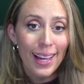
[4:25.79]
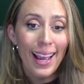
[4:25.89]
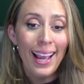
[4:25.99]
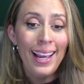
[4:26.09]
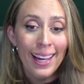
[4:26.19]

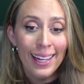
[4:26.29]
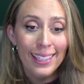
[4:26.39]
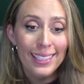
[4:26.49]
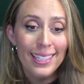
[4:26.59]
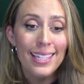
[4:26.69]

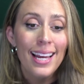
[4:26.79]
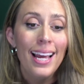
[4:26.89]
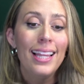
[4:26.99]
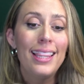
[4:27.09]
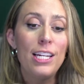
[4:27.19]
and
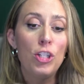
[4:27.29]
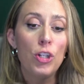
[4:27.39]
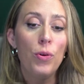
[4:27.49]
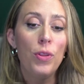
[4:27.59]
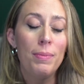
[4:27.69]
they
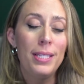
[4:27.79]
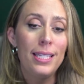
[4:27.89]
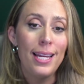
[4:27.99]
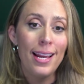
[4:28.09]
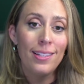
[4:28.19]
show that
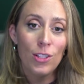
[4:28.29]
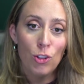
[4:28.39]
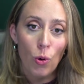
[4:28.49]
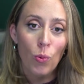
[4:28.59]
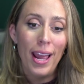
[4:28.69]
mistakes
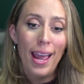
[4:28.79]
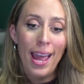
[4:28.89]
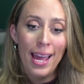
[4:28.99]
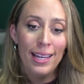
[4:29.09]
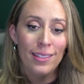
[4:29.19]
don't
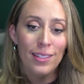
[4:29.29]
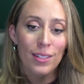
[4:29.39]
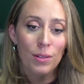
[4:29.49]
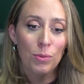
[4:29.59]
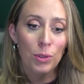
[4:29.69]
end
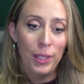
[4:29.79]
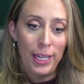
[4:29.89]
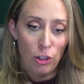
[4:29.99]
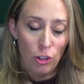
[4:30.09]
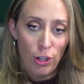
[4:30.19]

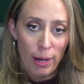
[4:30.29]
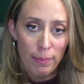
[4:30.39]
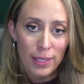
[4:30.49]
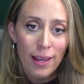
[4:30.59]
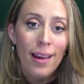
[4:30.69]

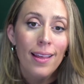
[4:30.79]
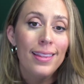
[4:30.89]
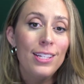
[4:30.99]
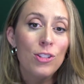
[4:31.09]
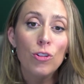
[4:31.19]
relationships.
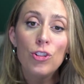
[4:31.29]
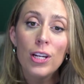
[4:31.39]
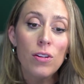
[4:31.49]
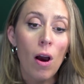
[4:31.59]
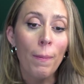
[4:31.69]
These are
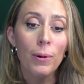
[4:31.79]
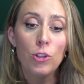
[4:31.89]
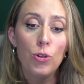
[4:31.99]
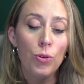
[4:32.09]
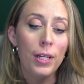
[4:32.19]
just
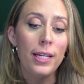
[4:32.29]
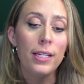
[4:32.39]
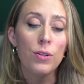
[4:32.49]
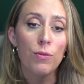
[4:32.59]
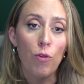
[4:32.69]

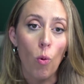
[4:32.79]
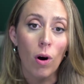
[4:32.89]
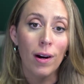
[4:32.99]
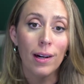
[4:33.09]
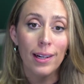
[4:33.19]
opportunities
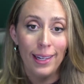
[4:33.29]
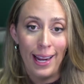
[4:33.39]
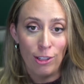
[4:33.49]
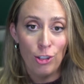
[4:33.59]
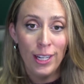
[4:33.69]
for
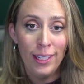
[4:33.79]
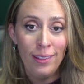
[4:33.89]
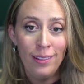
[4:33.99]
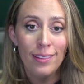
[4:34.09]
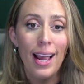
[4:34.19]

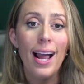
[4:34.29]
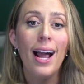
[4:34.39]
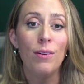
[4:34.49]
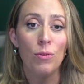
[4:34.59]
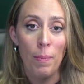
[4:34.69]
connection
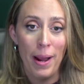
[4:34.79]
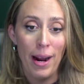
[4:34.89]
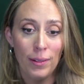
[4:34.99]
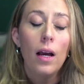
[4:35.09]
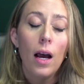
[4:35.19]
and
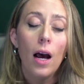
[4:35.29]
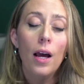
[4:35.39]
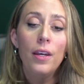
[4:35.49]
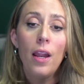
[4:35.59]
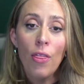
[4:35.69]
repair.
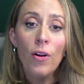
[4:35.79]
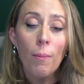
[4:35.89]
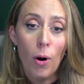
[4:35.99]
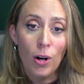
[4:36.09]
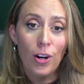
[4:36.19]
Another
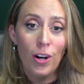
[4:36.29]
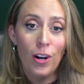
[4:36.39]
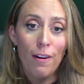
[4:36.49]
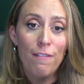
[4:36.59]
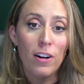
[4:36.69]
marker
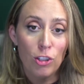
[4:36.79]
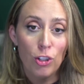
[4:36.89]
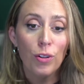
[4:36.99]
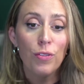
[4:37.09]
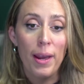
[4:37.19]
of
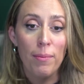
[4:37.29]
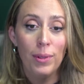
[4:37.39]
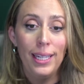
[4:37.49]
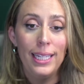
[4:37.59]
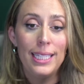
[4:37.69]
functional
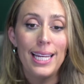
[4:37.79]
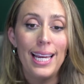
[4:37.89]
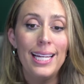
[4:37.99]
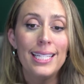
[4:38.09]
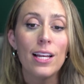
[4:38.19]
families
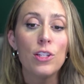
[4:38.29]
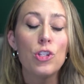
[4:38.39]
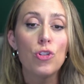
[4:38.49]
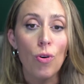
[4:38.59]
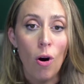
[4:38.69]
is a
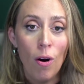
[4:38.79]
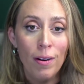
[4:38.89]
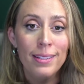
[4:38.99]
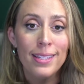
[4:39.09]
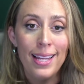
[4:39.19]

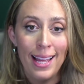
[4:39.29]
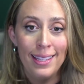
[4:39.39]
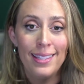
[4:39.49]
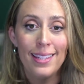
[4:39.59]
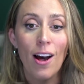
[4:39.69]
strong
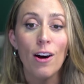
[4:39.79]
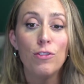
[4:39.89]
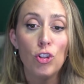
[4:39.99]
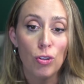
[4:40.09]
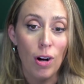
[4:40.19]
sense of
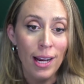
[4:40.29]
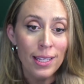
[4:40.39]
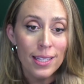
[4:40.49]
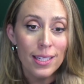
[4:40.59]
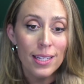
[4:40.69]

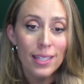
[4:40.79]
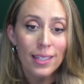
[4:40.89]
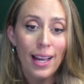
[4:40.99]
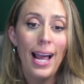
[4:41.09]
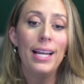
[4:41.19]
trust
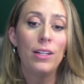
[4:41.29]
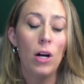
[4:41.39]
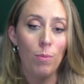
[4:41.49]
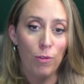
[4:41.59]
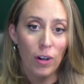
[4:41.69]
and
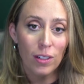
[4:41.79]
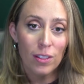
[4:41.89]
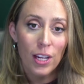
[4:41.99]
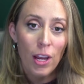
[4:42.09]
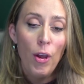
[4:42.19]

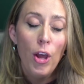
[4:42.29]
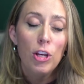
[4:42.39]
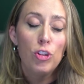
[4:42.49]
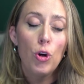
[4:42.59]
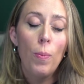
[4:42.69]
comfort.
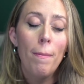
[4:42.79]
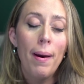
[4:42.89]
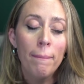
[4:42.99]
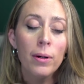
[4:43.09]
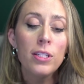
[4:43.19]
So,
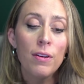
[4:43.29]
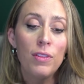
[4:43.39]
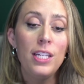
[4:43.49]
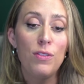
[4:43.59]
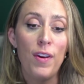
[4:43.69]
members of
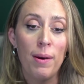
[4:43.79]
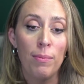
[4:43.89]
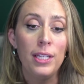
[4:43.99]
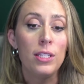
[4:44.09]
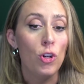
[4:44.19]
these
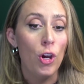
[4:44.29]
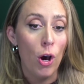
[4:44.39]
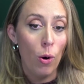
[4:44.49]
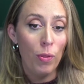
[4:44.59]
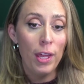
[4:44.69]
families
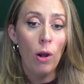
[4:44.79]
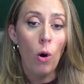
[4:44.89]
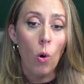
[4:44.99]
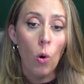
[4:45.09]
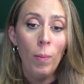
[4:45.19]
know that
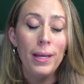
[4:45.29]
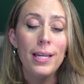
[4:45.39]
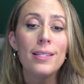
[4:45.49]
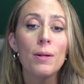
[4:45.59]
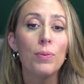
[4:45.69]
home
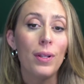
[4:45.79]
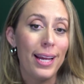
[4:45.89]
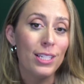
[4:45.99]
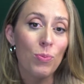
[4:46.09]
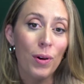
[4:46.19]
is a
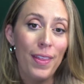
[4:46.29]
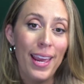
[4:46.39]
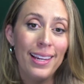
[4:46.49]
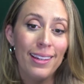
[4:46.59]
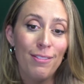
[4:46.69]
place where they
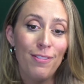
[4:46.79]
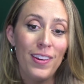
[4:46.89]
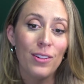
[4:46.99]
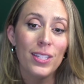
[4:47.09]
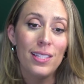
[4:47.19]
can
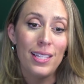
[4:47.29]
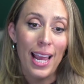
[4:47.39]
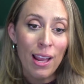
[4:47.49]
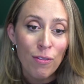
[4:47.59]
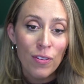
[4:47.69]
feel
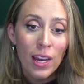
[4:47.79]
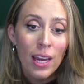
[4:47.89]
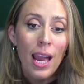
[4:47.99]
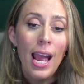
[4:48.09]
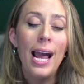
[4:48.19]
safe
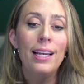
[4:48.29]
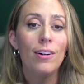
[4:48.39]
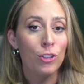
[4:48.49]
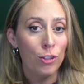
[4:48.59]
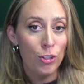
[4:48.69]
and
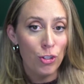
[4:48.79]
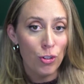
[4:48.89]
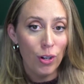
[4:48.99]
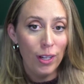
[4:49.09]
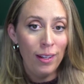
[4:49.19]

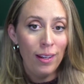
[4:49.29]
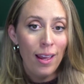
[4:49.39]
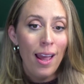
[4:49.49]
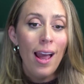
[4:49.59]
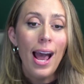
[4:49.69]
understood,
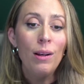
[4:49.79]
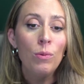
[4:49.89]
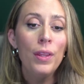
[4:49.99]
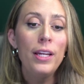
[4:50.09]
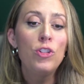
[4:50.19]
and
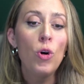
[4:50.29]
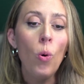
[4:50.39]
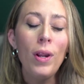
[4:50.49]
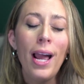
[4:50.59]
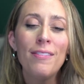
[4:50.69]
where they
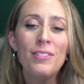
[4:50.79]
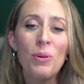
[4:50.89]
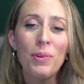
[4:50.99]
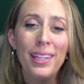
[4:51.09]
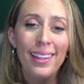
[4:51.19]
don't have to
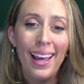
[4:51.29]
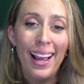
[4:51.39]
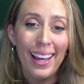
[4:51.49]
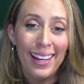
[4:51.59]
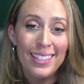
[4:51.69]
really
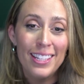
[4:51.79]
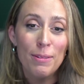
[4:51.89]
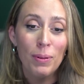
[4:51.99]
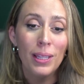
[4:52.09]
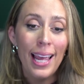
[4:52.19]
like
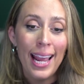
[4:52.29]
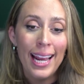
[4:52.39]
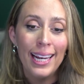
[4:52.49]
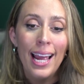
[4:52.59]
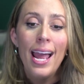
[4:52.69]

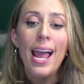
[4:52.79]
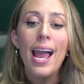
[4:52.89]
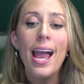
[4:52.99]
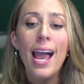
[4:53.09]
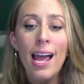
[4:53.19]
explain
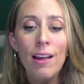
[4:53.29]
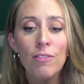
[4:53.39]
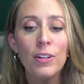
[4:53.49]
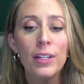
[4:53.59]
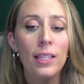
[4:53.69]

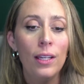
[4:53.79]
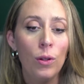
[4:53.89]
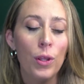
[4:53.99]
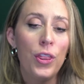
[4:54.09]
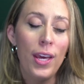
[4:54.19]
every little
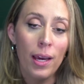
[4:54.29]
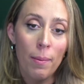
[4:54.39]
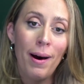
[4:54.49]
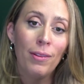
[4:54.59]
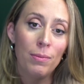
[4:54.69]
thing
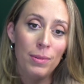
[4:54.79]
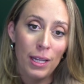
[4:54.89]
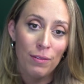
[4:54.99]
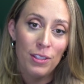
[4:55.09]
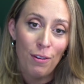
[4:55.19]
about
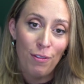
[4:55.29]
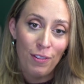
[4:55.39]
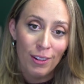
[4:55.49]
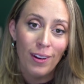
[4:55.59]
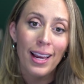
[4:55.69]
themselves to
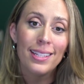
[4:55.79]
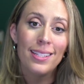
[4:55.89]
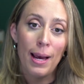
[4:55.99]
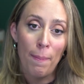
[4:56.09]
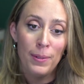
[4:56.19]
feel
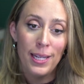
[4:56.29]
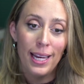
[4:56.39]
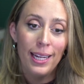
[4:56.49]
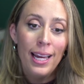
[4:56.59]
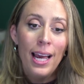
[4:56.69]

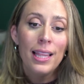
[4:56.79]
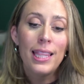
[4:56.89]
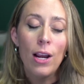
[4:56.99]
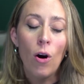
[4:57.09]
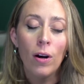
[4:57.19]
accepted.
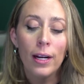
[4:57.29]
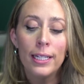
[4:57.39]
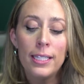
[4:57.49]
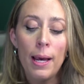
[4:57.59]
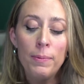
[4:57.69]
They are
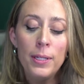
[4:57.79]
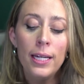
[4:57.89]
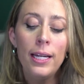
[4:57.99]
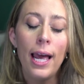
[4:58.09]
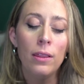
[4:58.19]

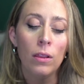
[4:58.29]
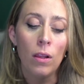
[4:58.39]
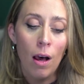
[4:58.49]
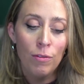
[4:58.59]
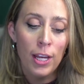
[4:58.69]
accepted and
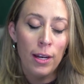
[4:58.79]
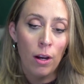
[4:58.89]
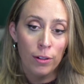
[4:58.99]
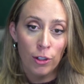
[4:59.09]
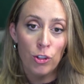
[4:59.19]
loved and
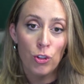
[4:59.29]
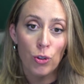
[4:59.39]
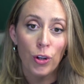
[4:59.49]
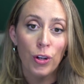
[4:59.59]
understood